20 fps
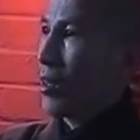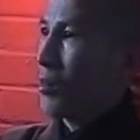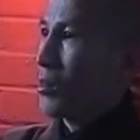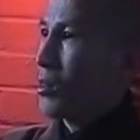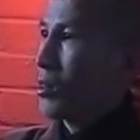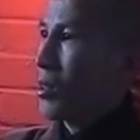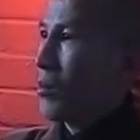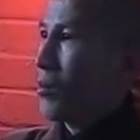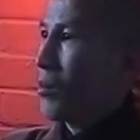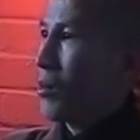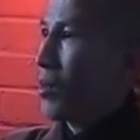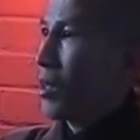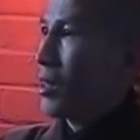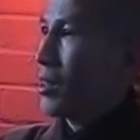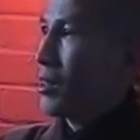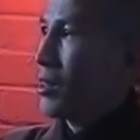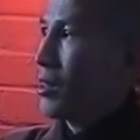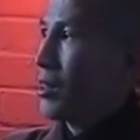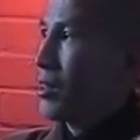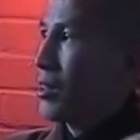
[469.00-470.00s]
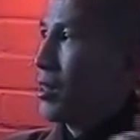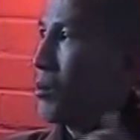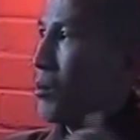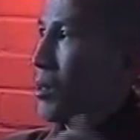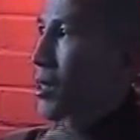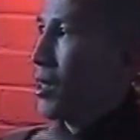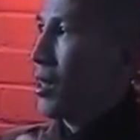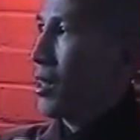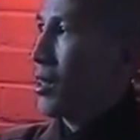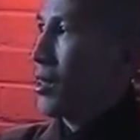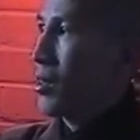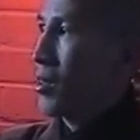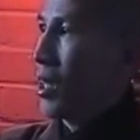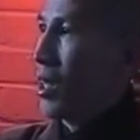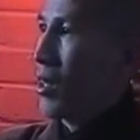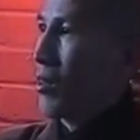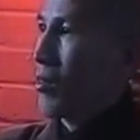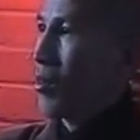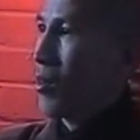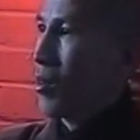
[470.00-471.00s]
a voice of someone
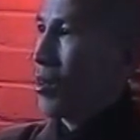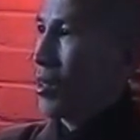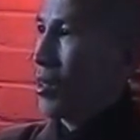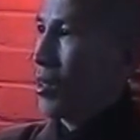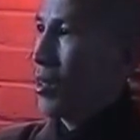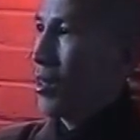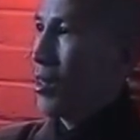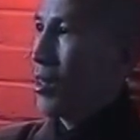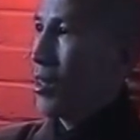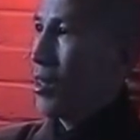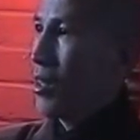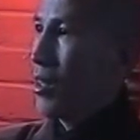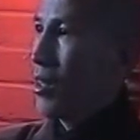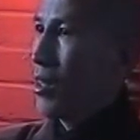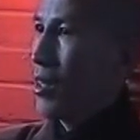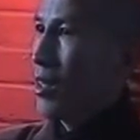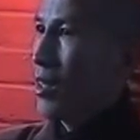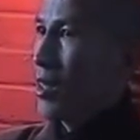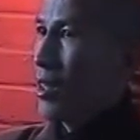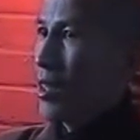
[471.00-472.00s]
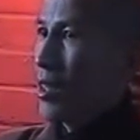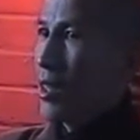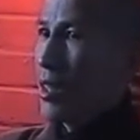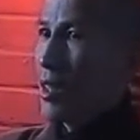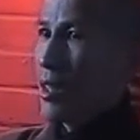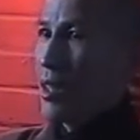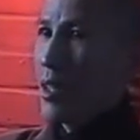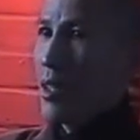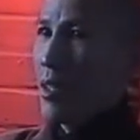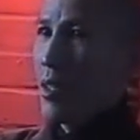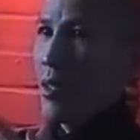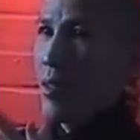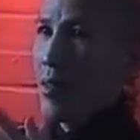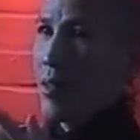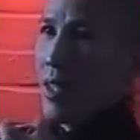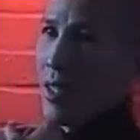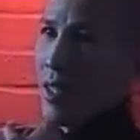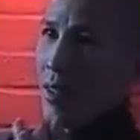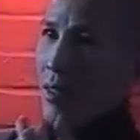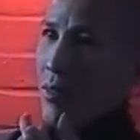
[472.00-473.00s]
similar to that voice.
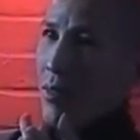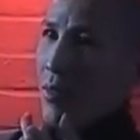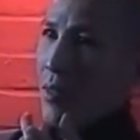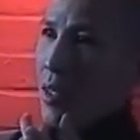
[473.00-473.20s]
You